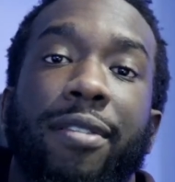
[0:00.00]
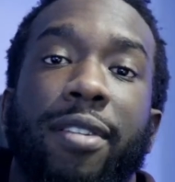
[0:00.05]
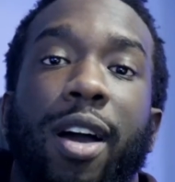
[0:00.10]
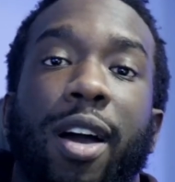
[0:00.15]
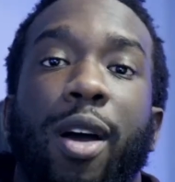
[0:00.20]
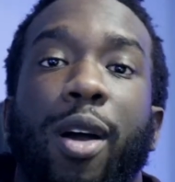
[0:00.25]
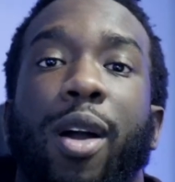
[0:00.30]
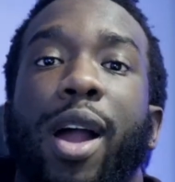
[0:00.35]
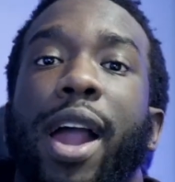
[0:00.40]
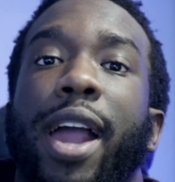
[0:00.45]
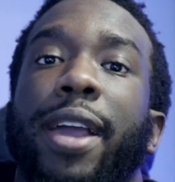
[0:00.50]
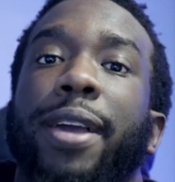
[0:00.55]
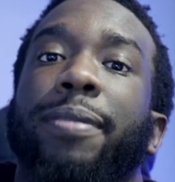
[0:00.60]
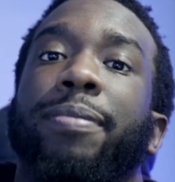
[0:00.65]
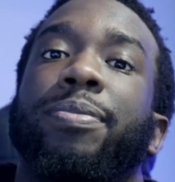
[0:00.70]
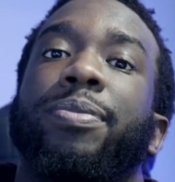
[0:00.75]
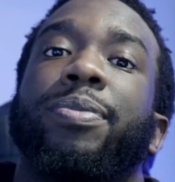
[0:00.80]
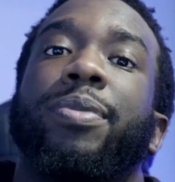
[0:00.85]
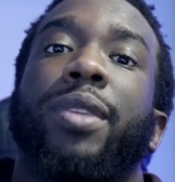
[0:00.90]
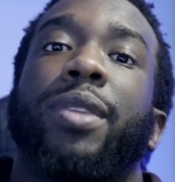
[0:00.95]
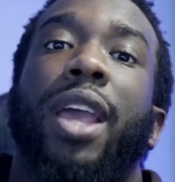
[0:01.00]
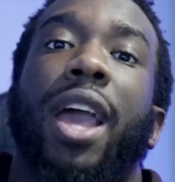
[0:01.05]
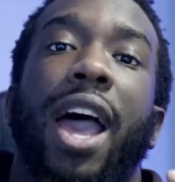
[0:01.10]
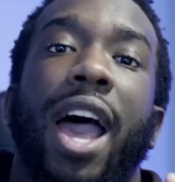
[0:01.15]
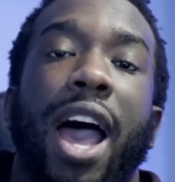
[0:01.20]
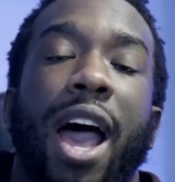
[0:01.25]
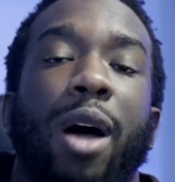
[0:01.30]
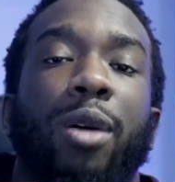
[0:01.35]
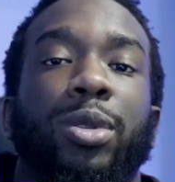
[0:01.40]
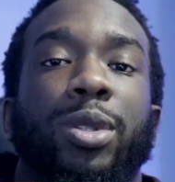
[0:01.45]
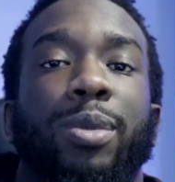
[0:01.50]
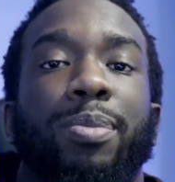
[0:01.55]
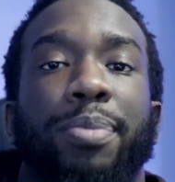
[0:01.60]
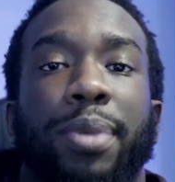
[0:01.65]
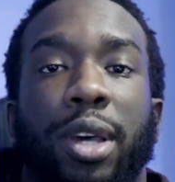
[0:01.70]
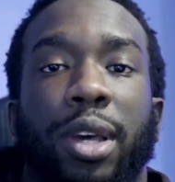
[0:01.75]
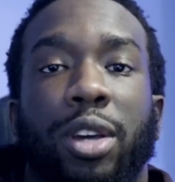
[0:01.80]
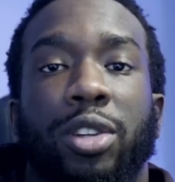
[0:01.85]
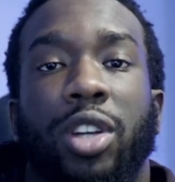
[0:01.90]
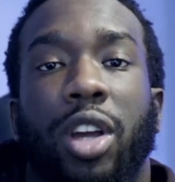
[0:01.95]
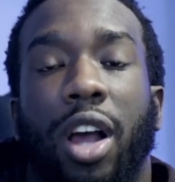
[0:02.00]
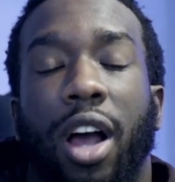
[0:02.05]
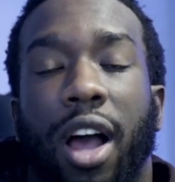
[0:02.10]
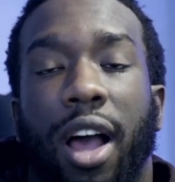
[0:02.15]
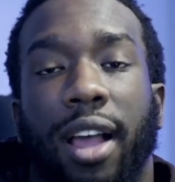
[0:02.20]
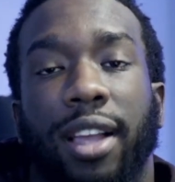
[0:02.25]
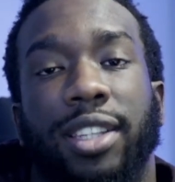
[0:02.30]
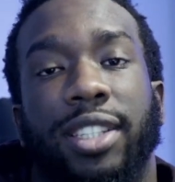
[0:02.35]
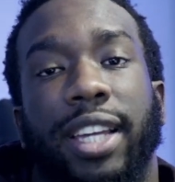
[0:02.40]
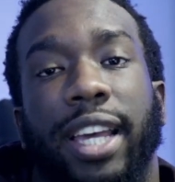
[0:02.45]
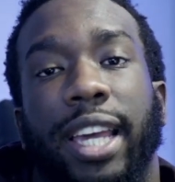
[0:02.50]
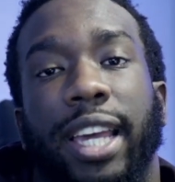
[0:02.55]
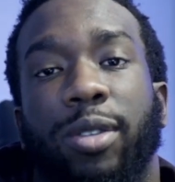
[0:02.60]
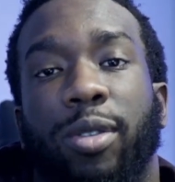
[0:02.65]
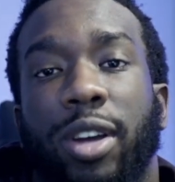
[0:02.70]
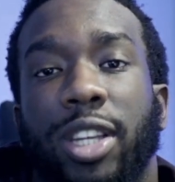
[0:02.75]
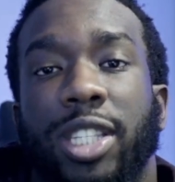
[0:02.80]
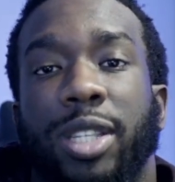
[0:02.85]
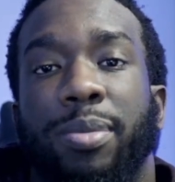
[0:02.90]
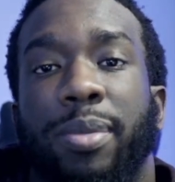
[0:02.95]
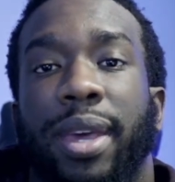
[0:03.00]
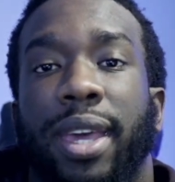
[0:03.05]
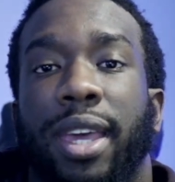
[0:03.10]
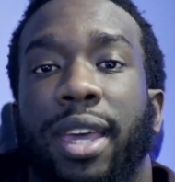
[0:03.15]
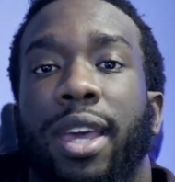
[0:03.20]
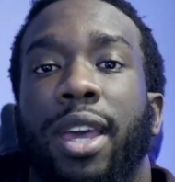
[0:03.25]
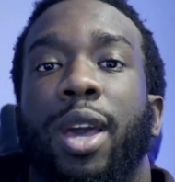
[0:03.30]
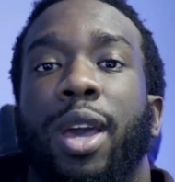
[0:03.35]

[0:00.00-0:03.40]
All right, how to build your on-chain resume.